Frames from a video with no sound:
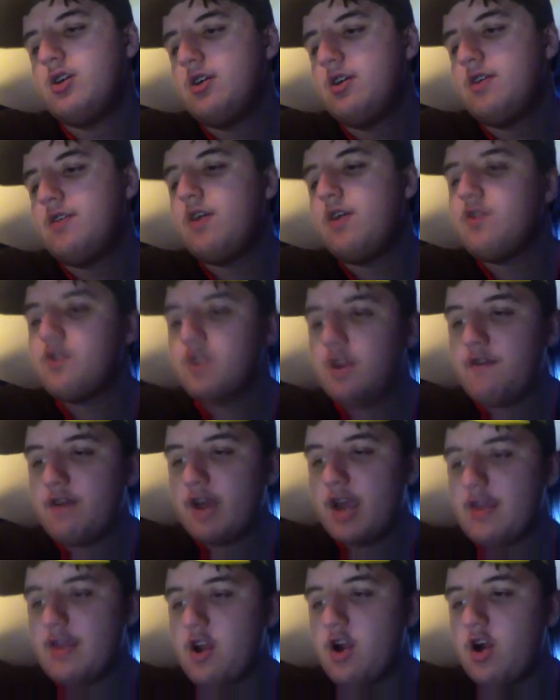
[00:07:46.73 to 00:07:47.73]
Let's also not
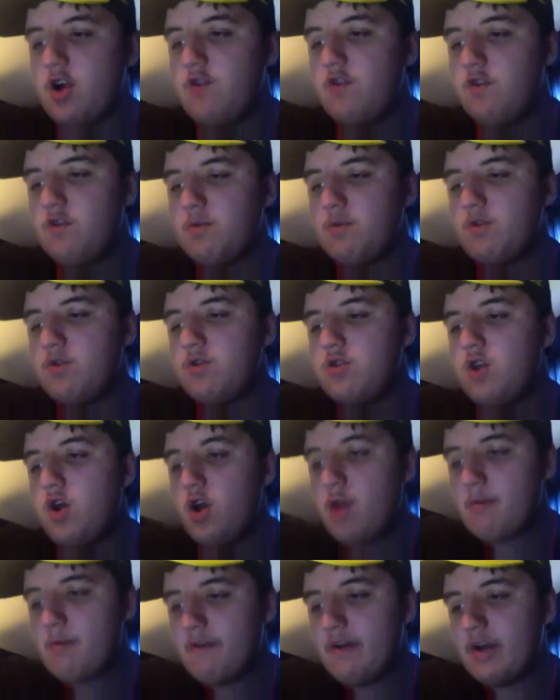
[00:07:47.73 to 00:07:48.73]
forget that Erza's most
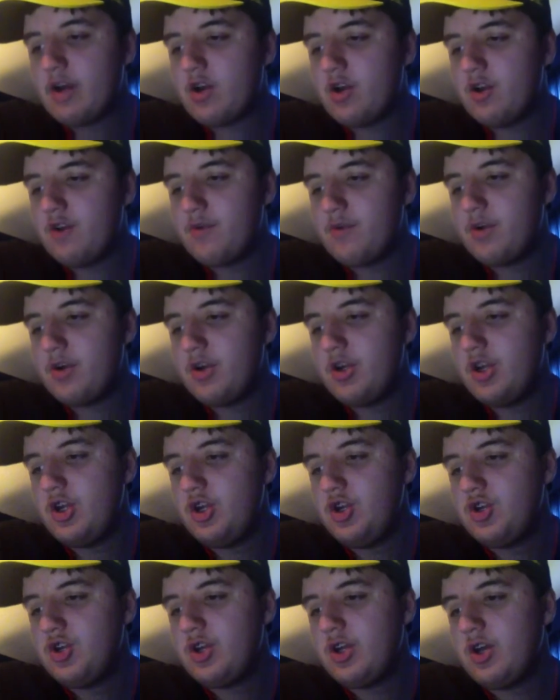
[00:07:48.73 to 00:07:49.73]
notable victories were
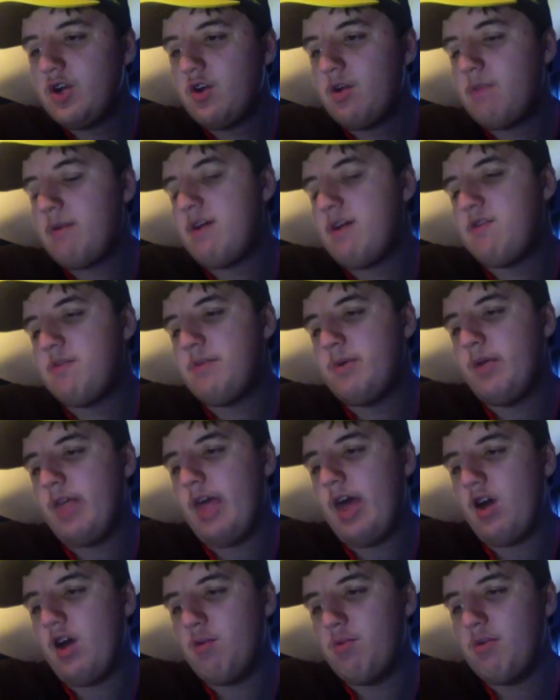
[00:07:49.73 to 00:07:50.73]
usually only possible with
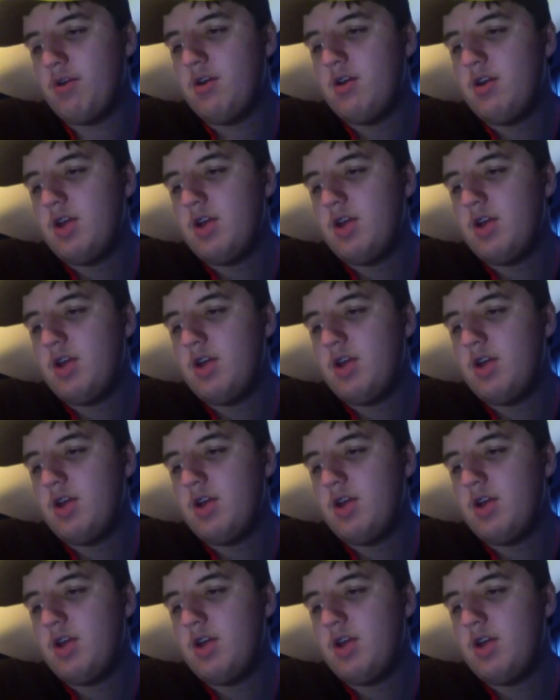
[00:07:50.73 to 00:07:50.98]
help.